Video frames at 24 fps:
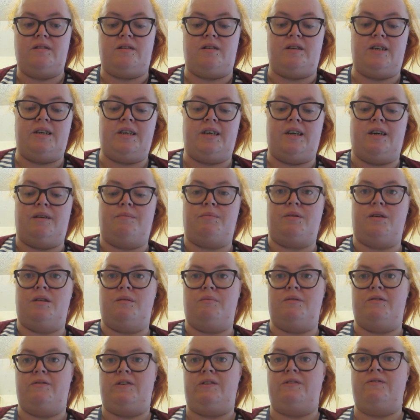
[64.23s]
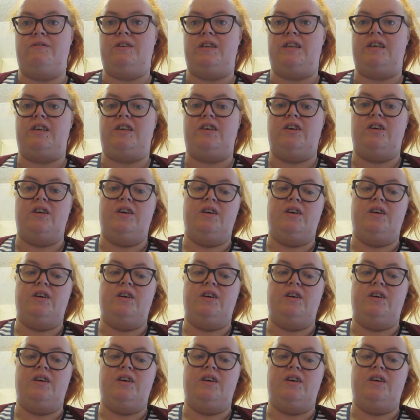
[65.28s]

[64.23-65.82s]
I am going to be ready.